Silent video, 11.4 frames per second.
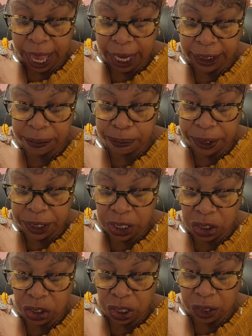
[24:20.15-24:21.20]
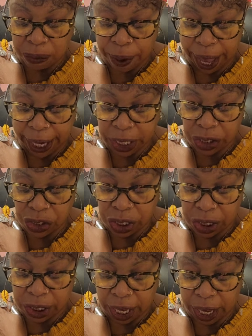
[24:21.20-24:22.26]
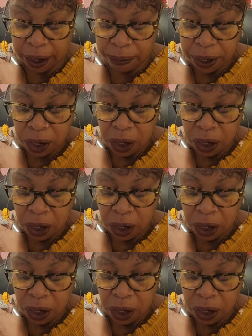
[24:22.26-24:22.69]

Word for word: expedition packaging tape.